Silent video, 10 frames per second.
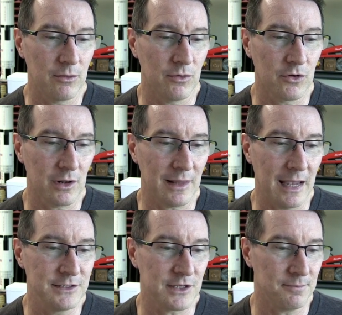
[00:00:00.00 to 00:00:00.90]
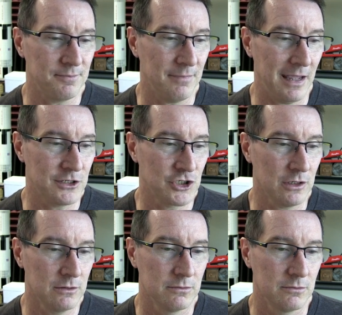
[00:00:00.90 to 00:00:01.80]
Well, I got a laser
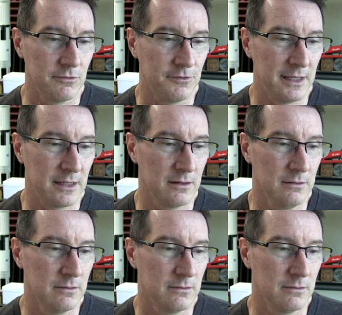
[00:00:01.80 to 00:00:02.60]
etcher thing.